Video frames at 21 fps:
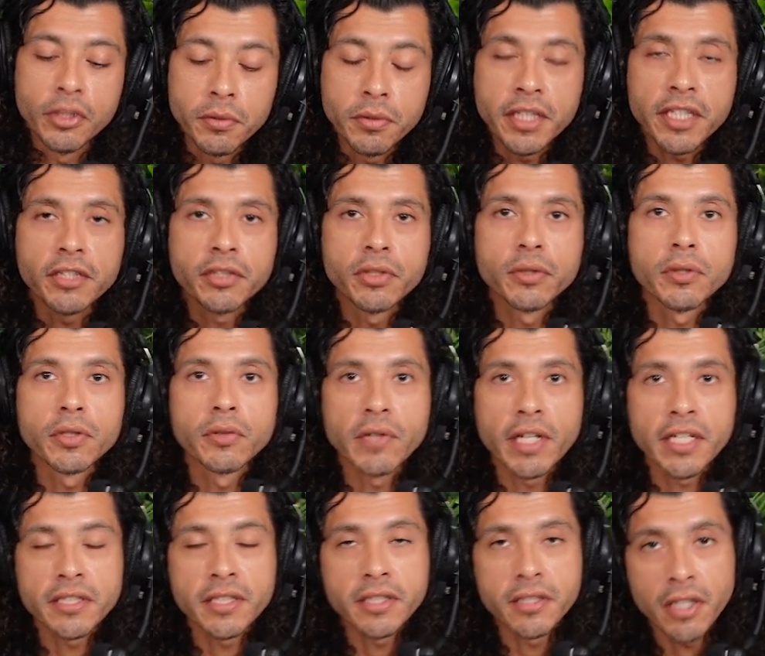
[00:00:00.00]
You need
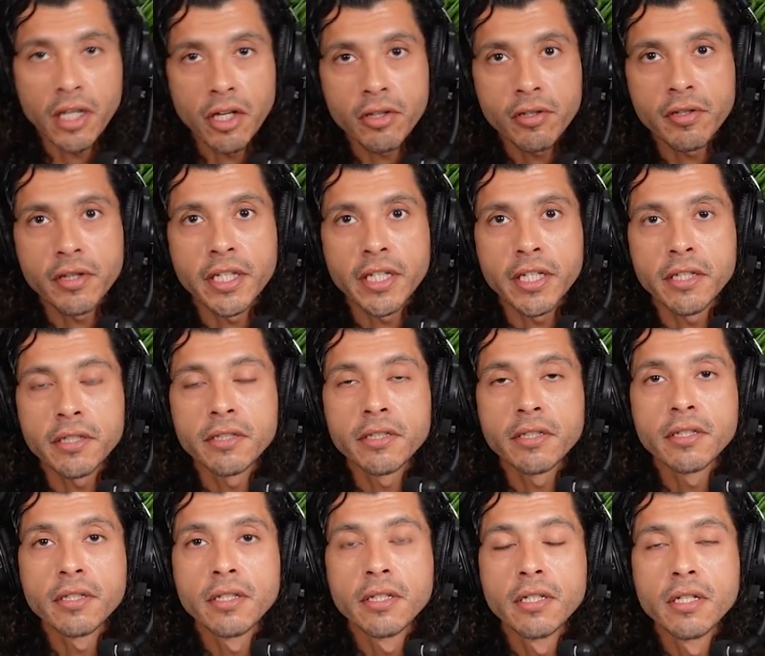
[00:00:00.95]
to address these other
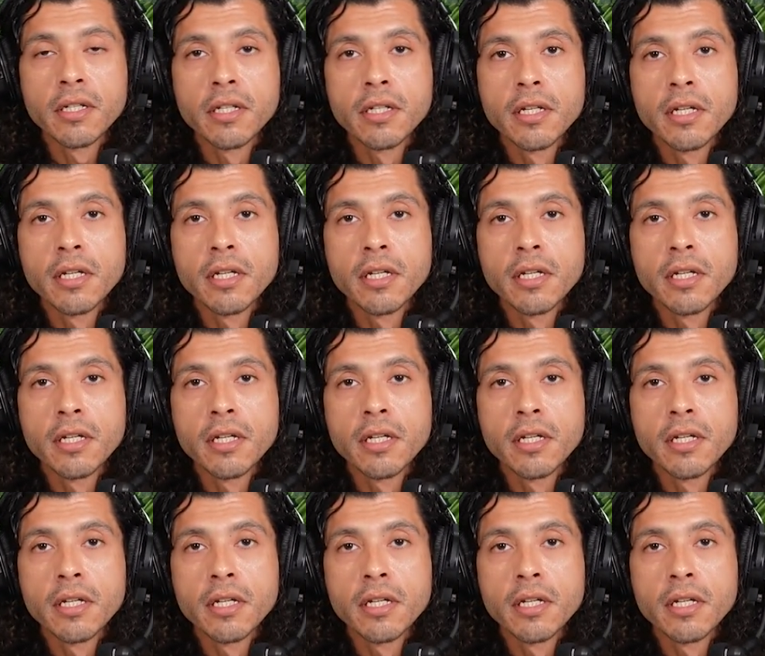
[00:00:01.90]
things.